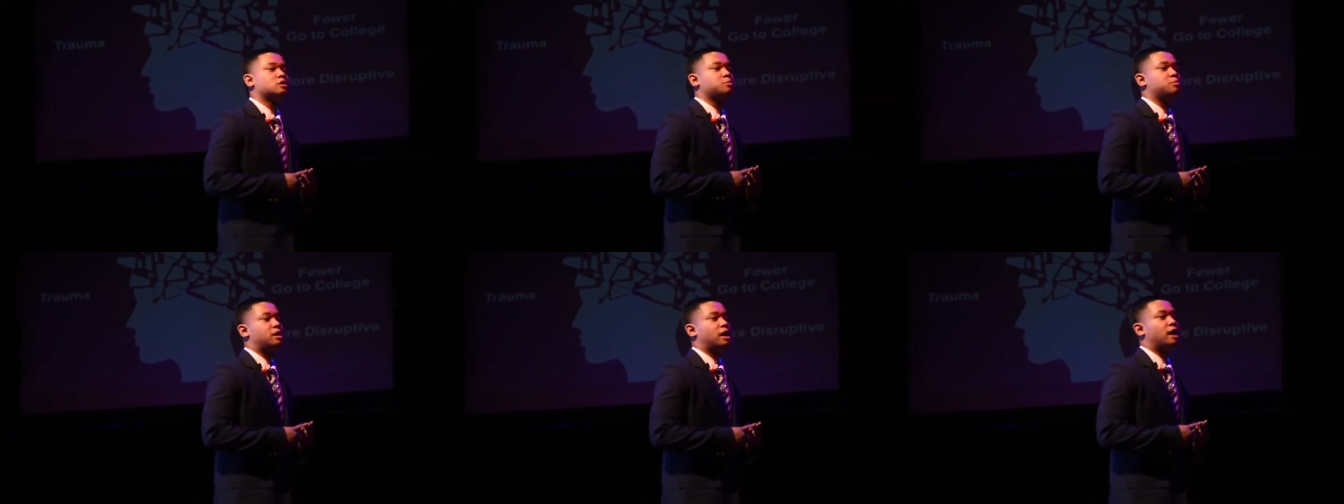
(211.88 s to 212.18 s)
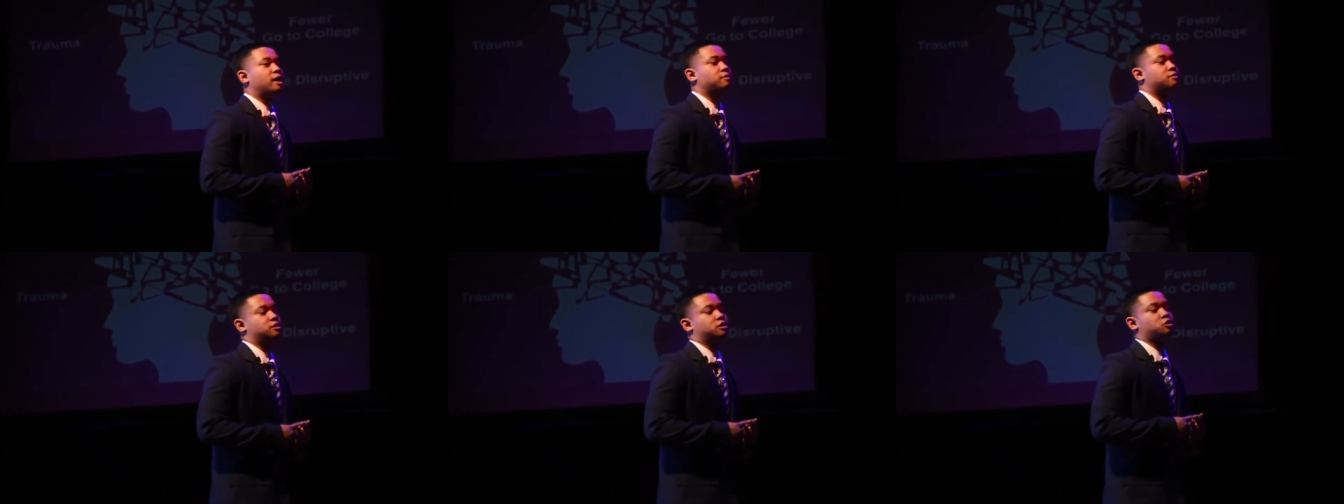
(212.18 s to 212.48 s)
to
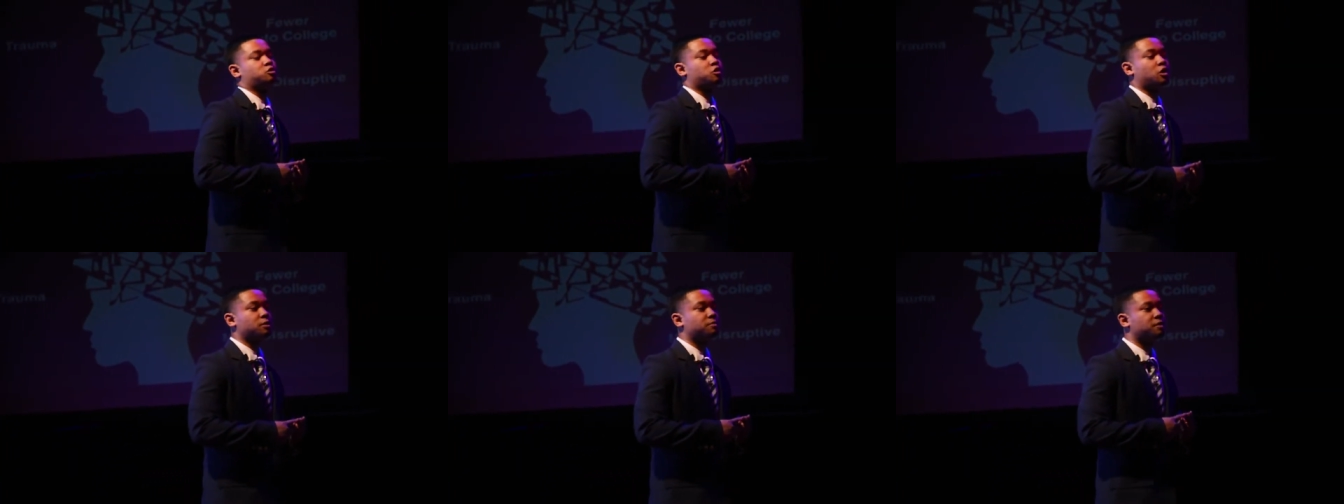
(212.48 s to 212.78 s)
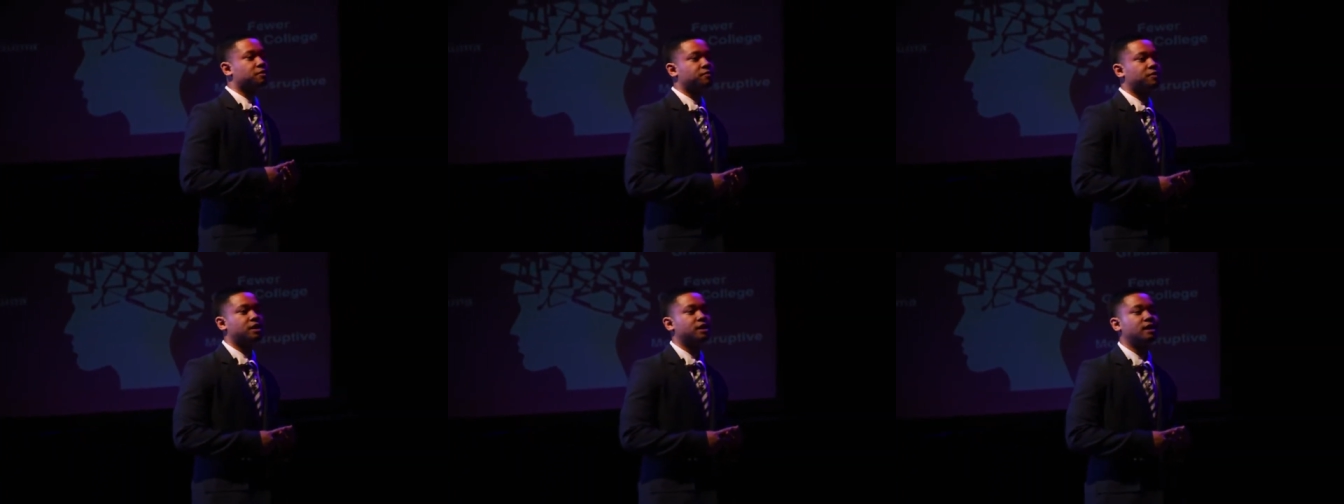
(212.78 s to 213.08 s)
behave
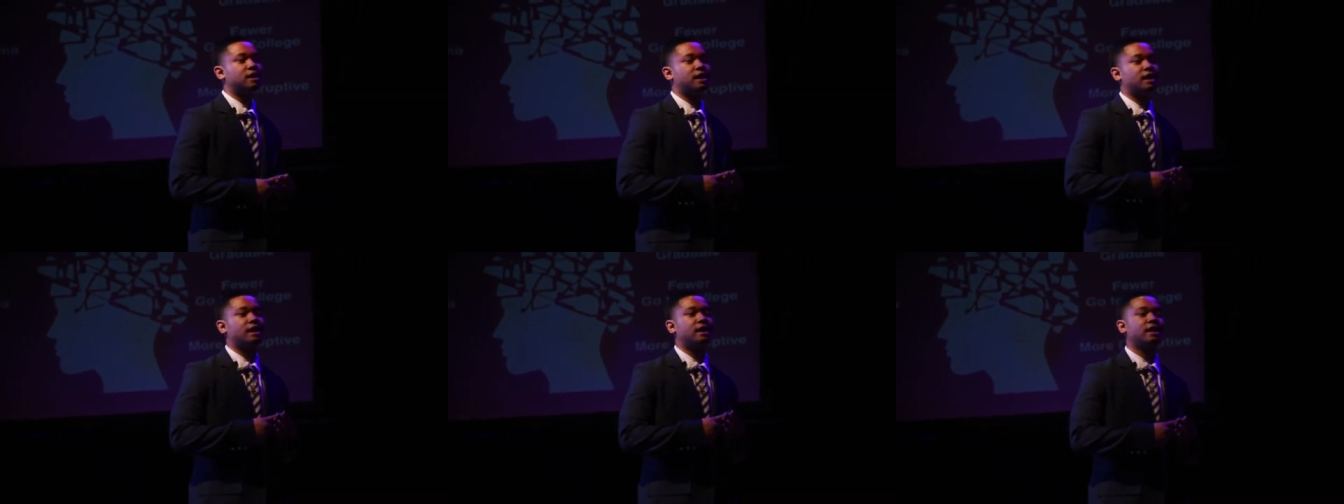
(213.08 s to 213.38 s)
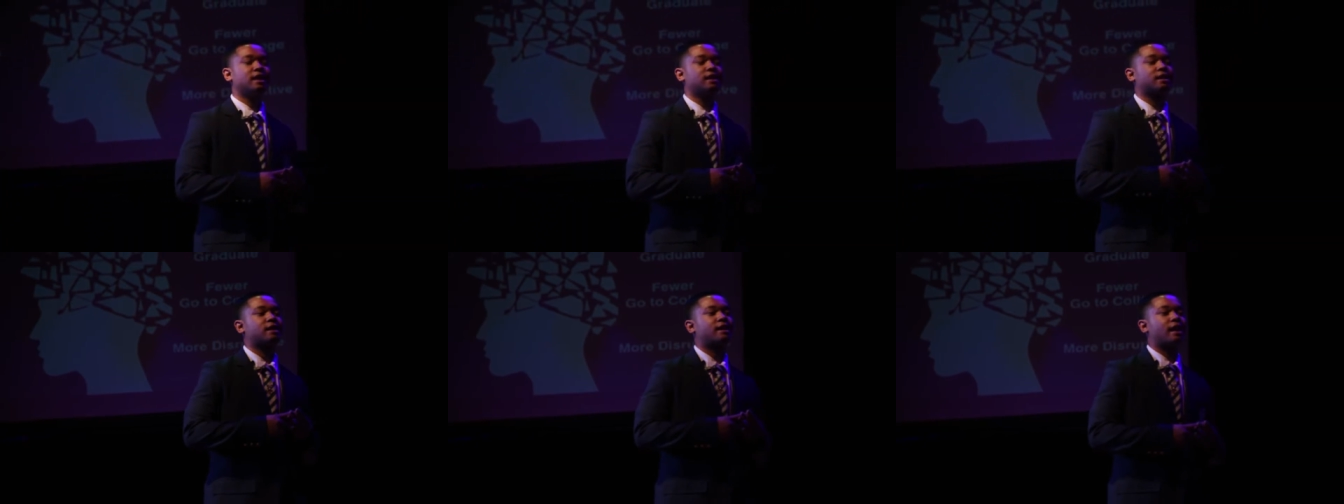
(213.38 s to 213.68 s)
destructively
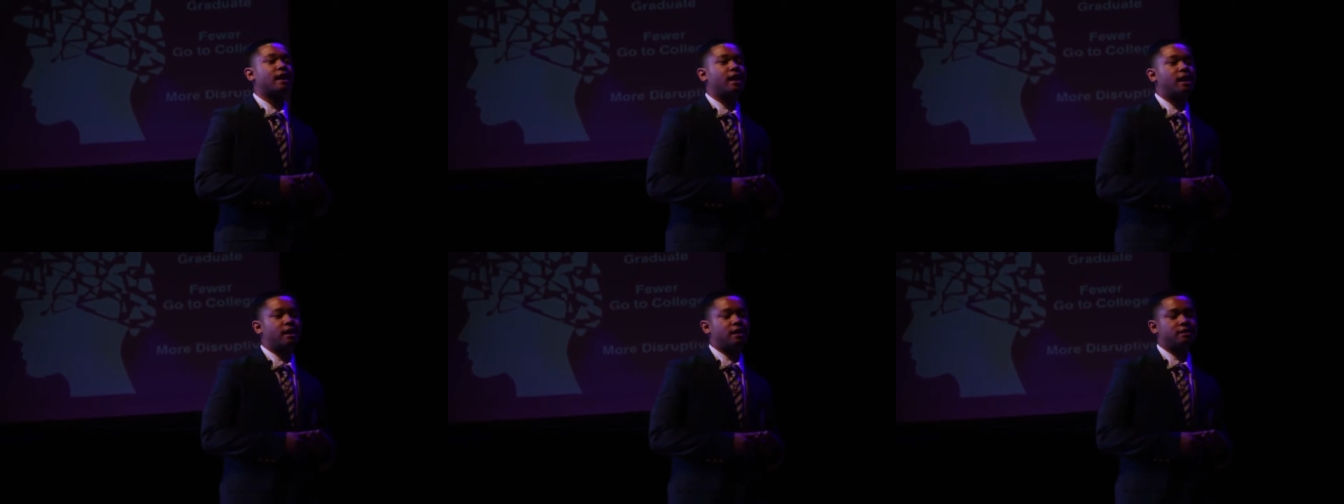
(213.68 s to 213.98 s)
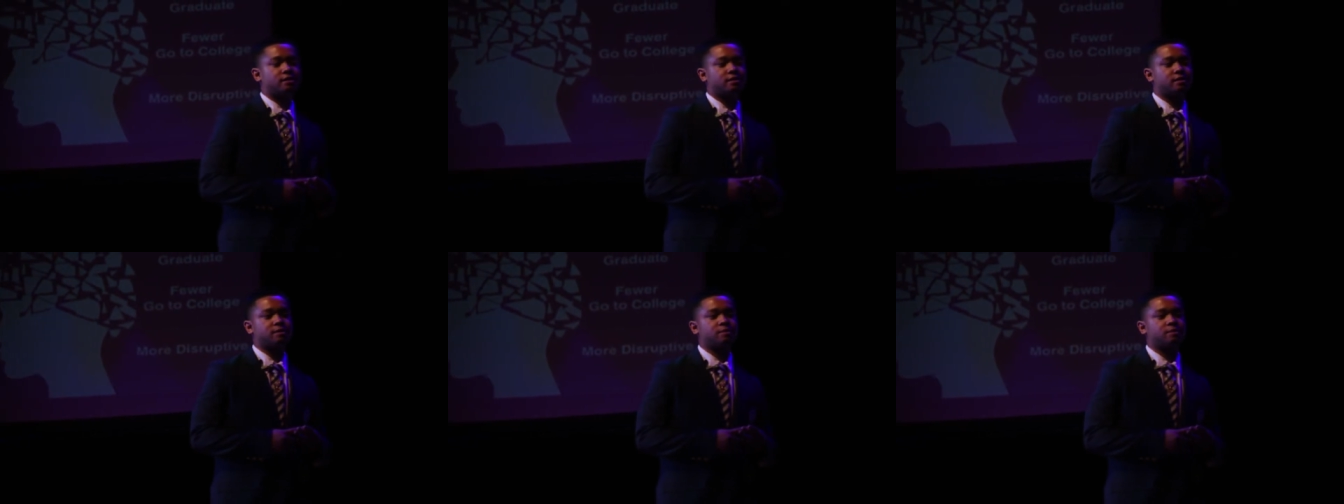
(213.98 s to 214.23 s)
in class.